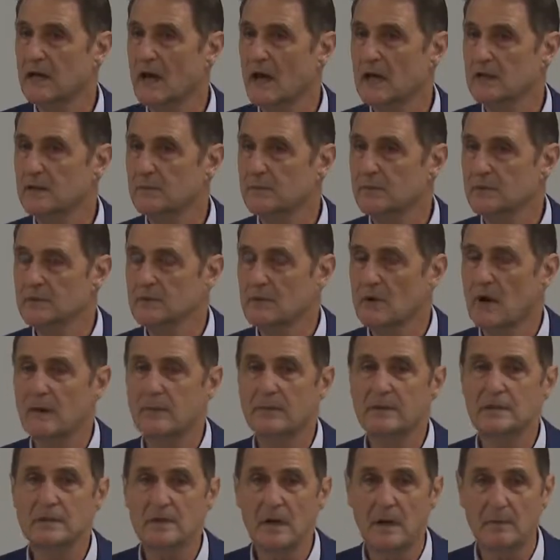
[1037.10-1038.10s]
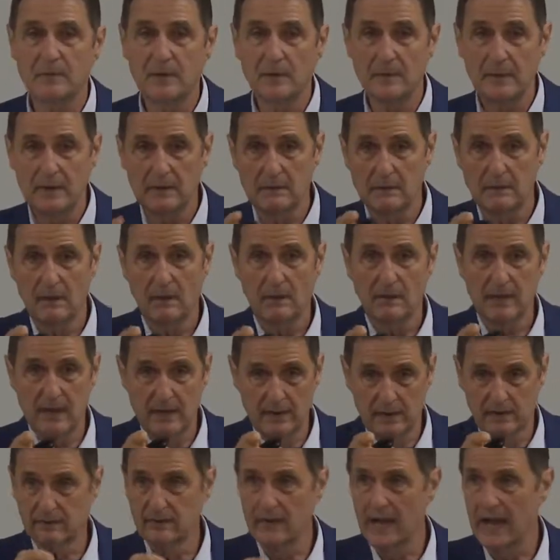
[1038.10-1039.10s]
a doctor prescribe a supplement?
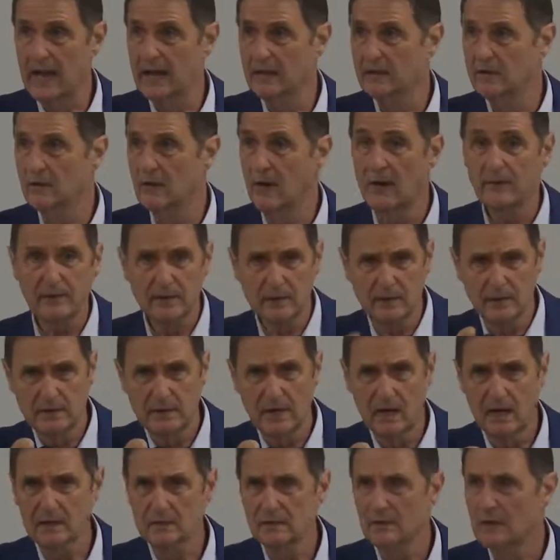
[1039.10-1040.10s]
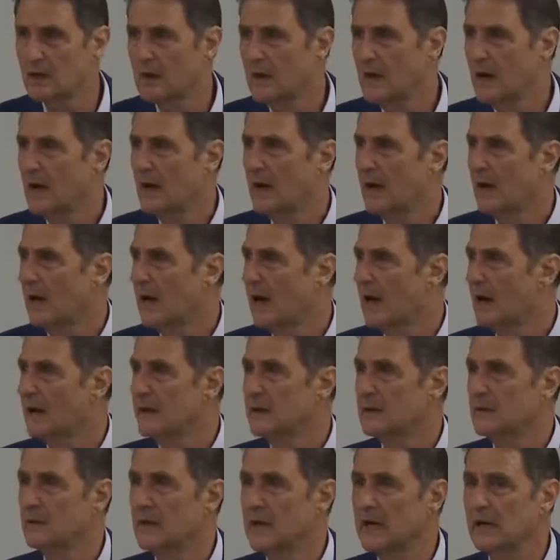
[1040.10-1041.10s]
Okay, you have a good doctor.
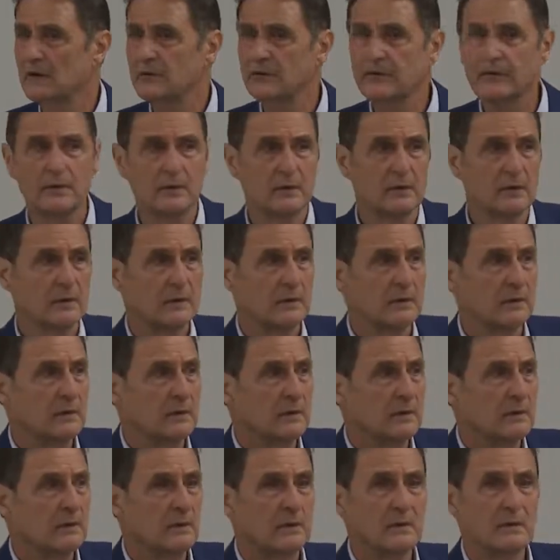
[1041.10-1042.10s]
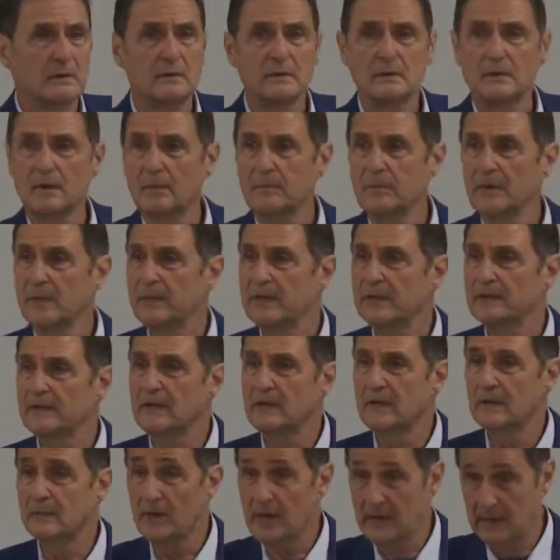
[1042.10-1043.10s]
Anyone else? Supplements,
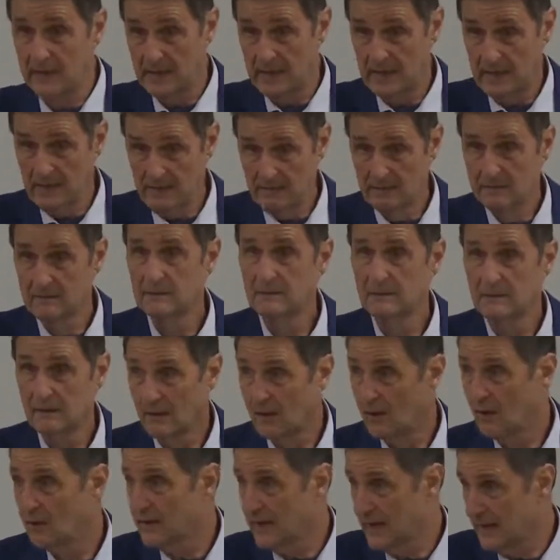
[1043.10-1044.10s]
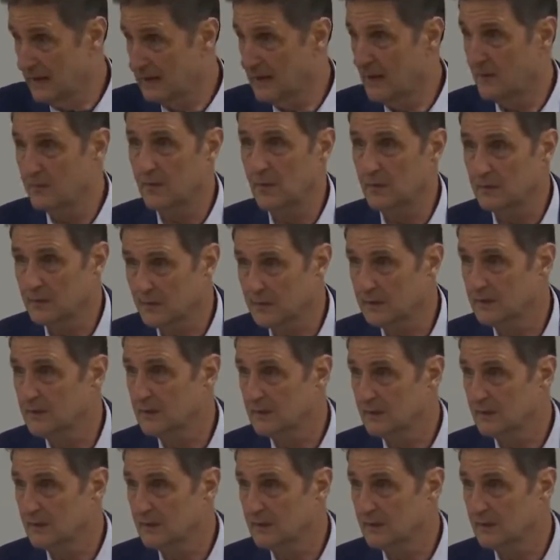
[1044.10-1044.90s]
anybody? Yeah? Okay, a couple.